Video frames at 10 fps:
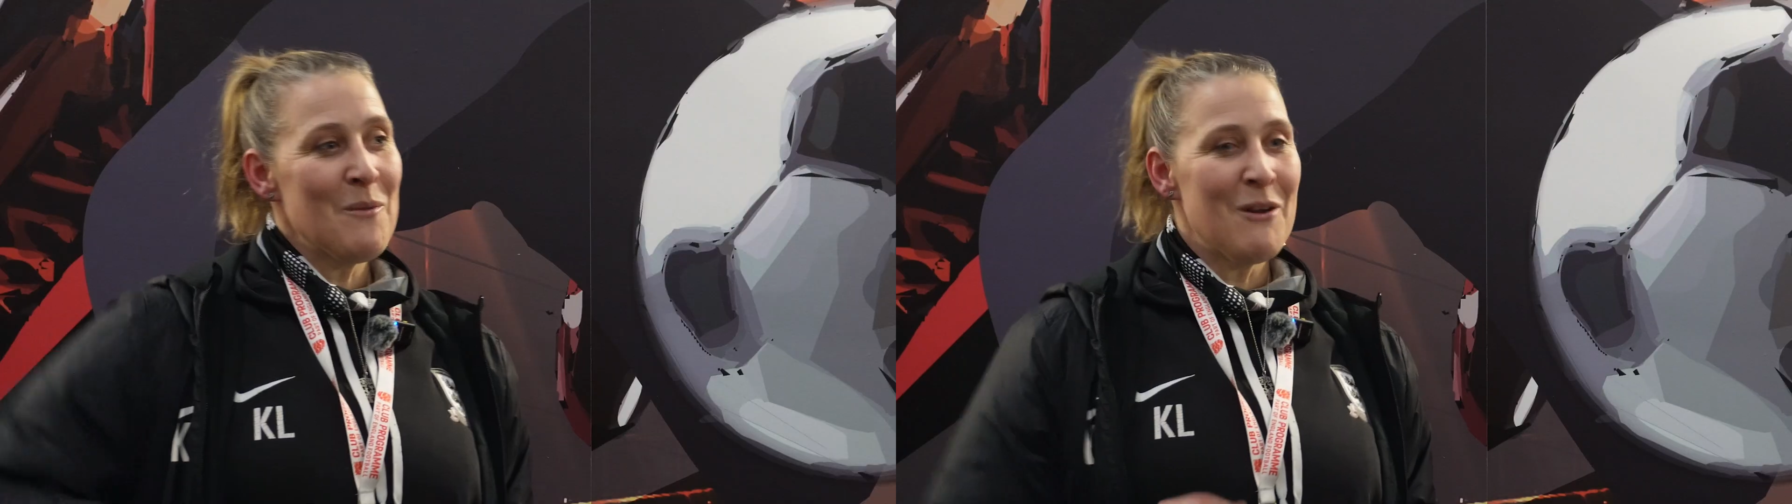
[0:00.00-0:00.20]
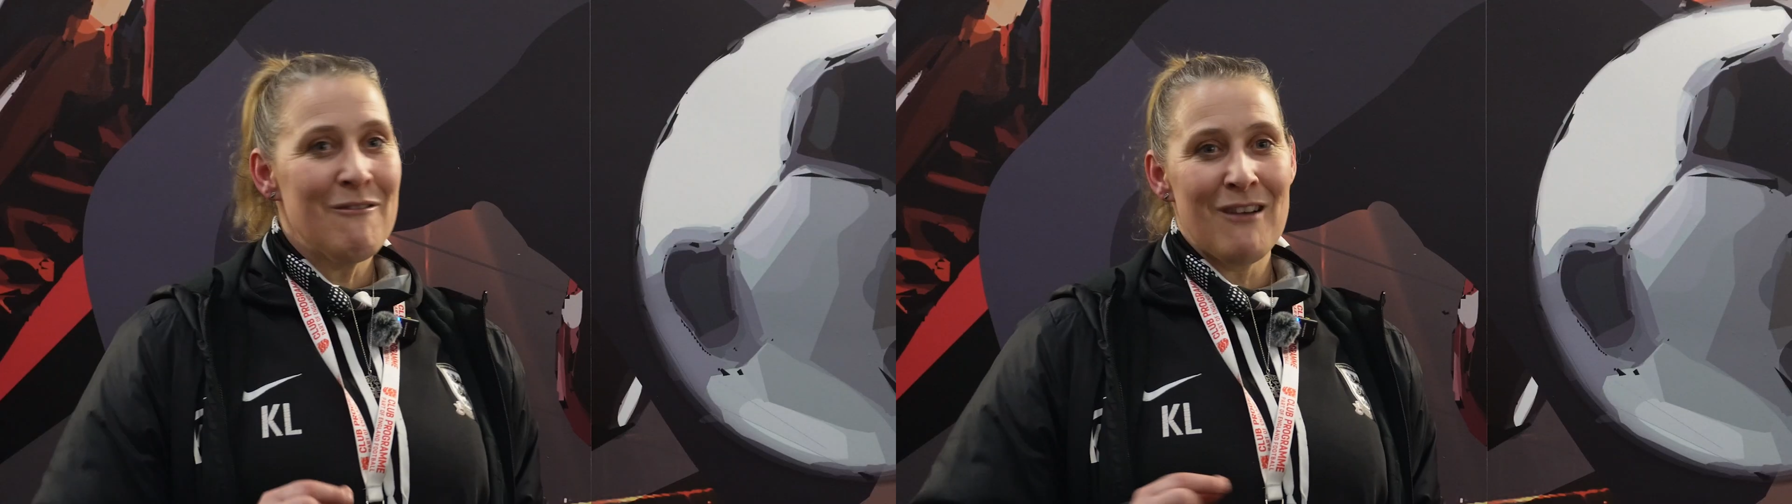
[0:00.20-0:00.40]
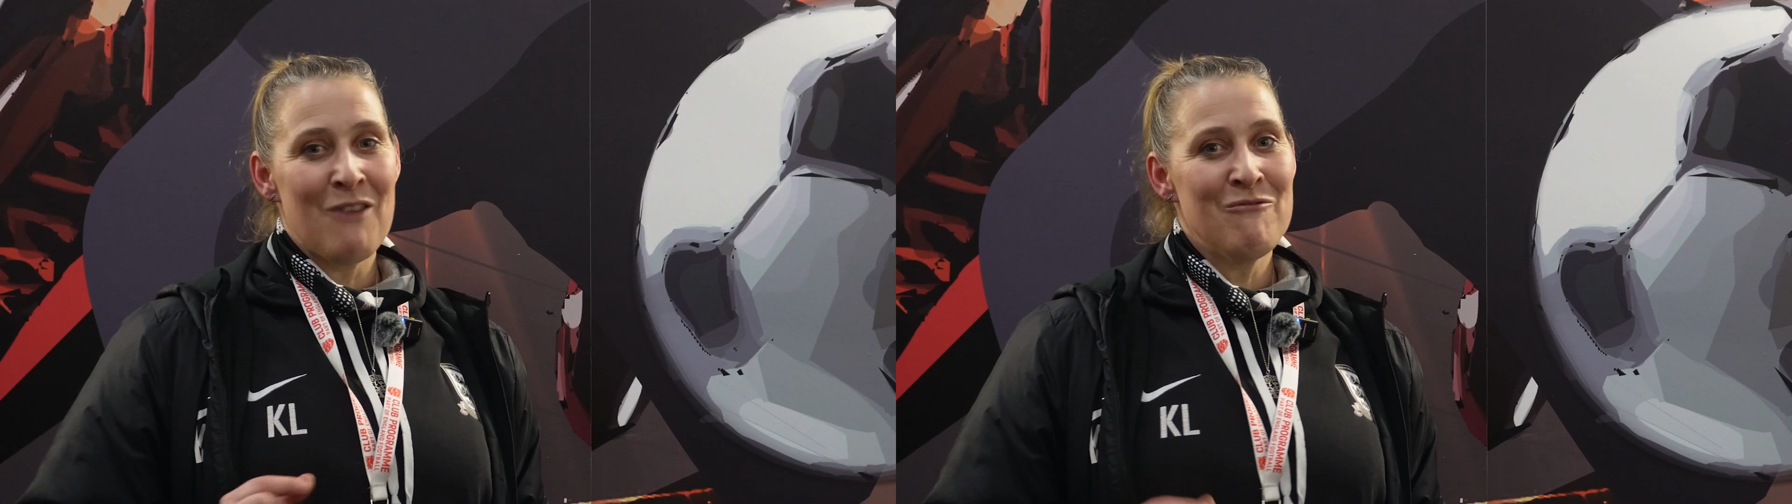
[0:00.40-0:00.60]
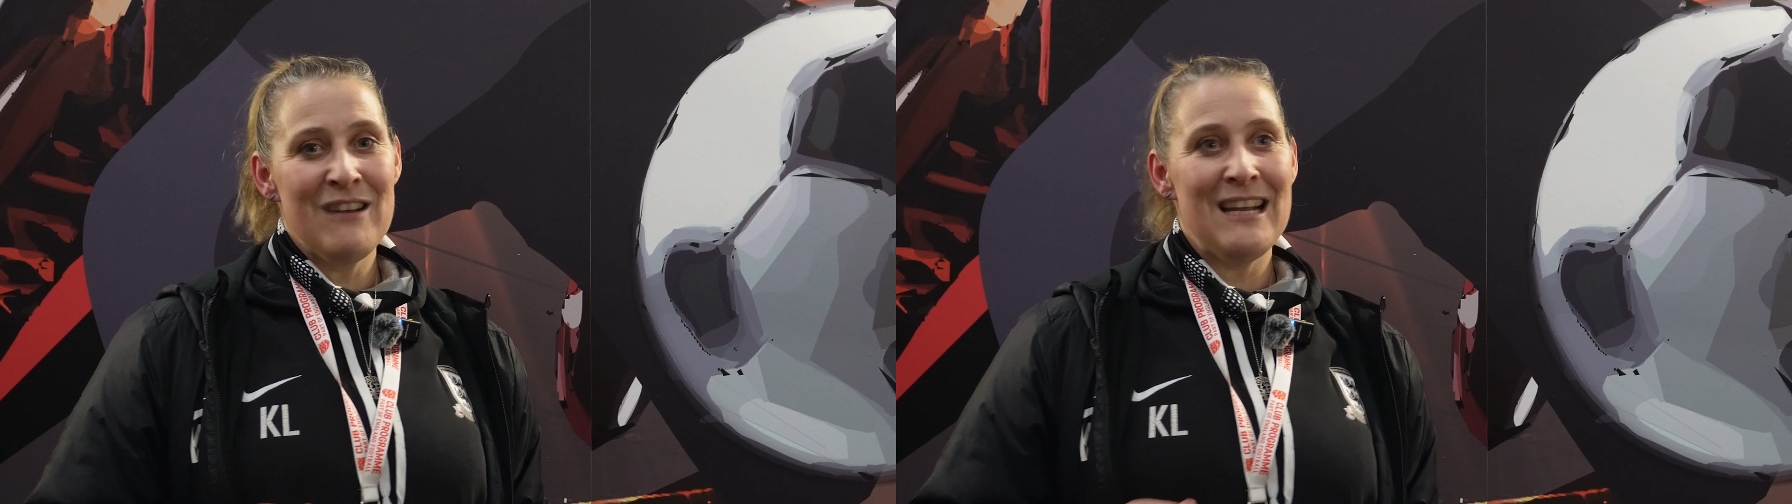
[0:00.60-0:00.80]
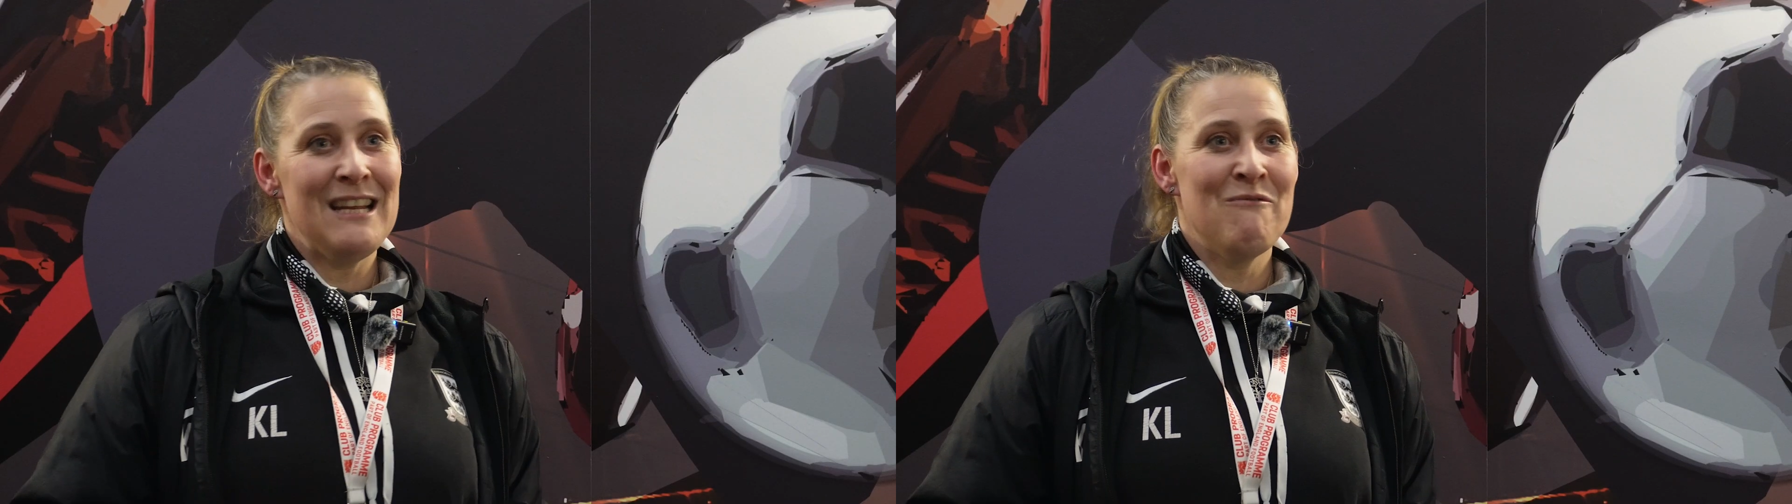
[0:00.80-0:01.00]
them are
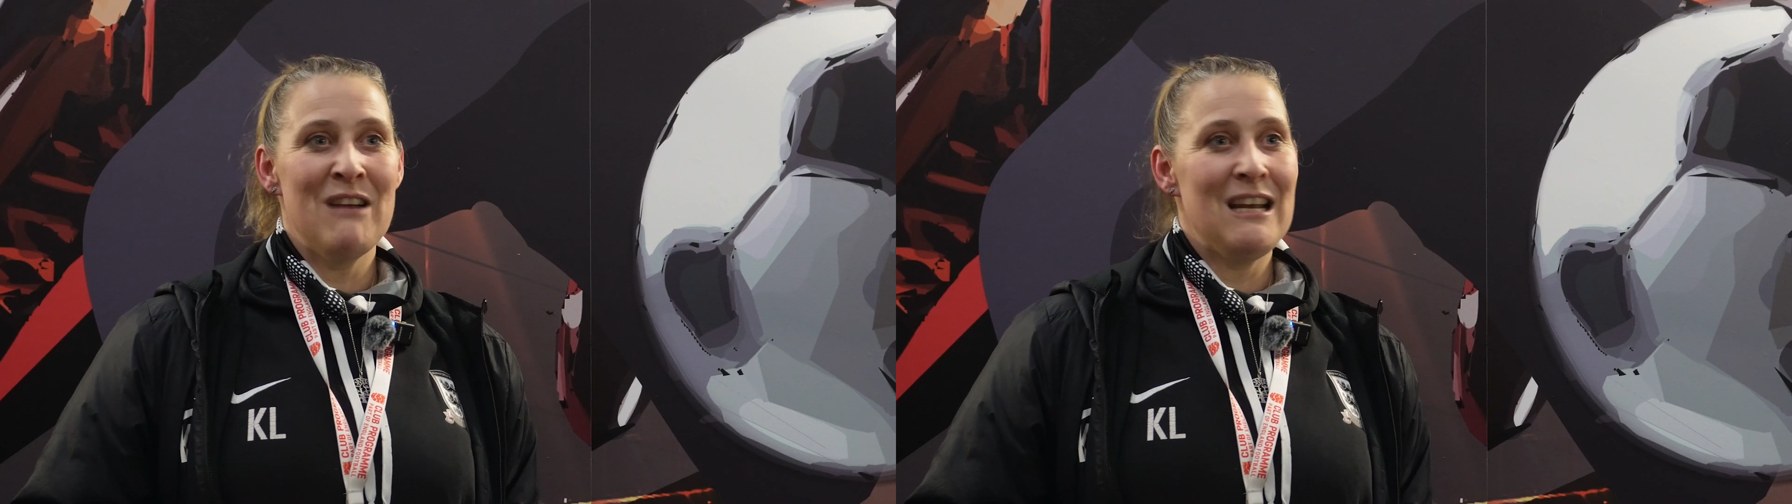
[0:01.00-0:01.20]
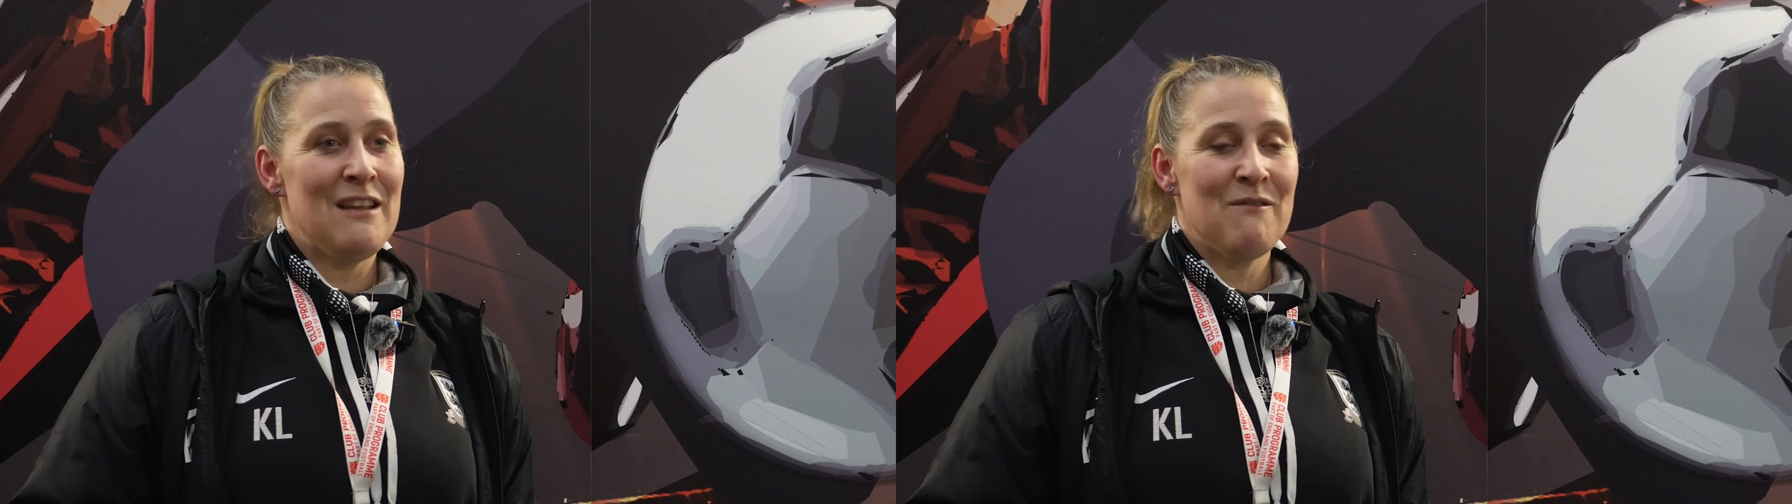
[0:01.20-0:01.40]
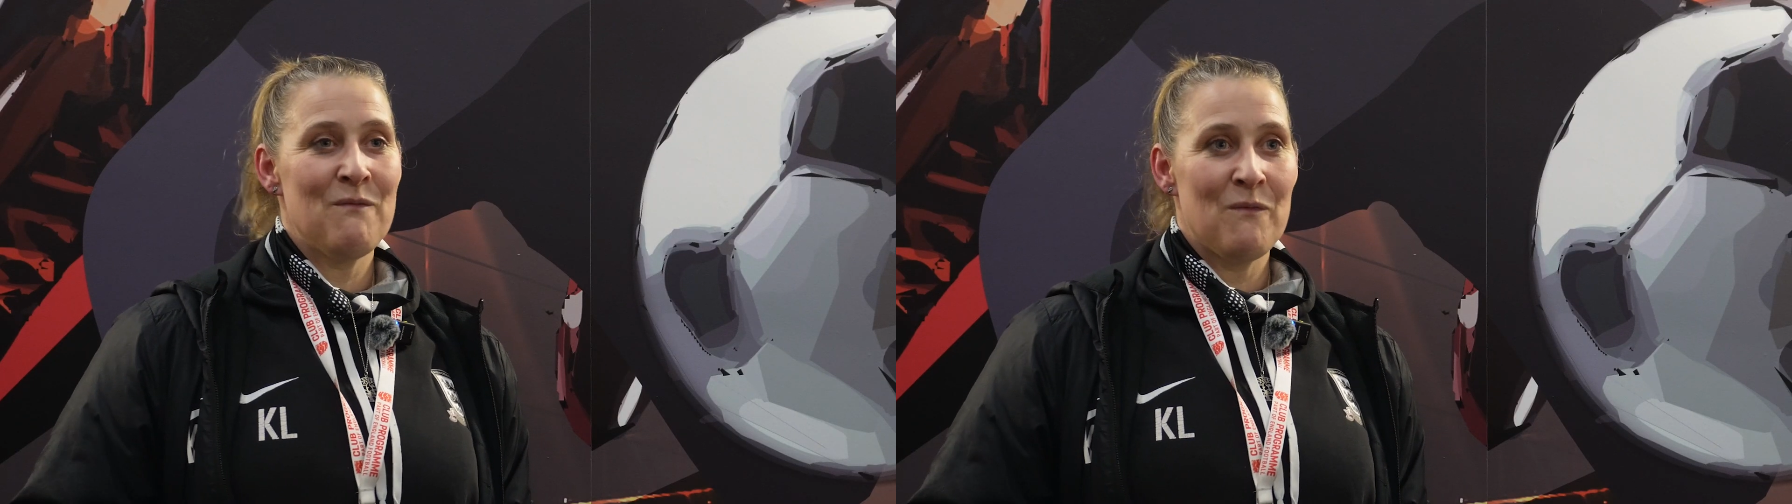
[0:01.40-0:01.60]
really, really